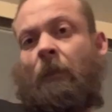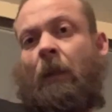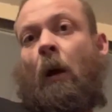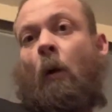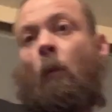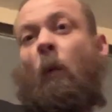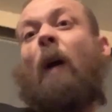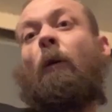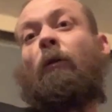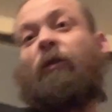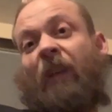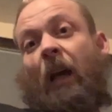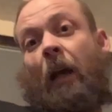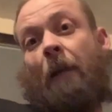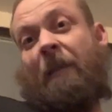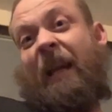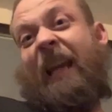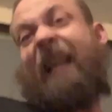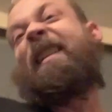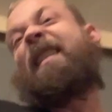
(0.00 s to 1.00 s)
Well, son,
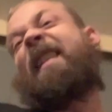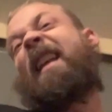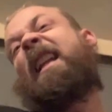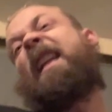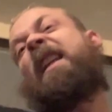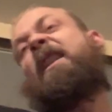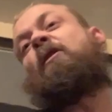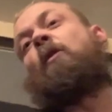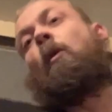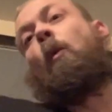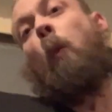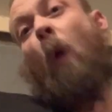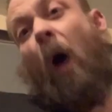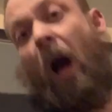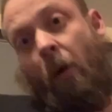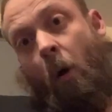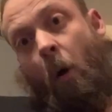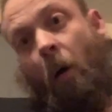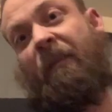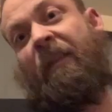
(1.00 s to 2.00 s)
it is at least one
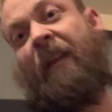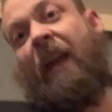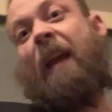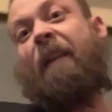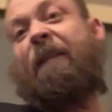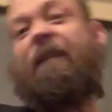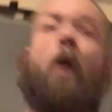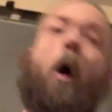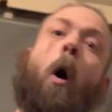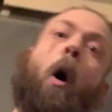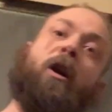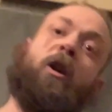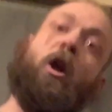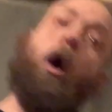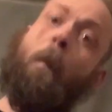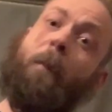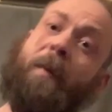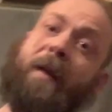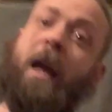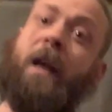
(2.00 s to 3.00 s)
of, if not a
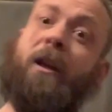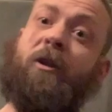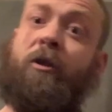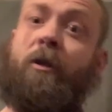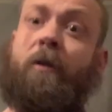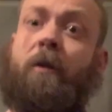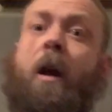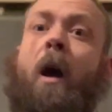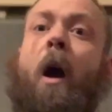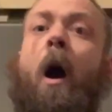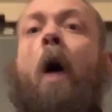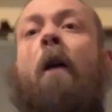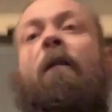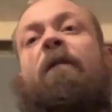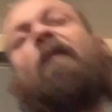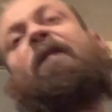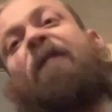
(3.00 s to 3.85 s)
combination, of the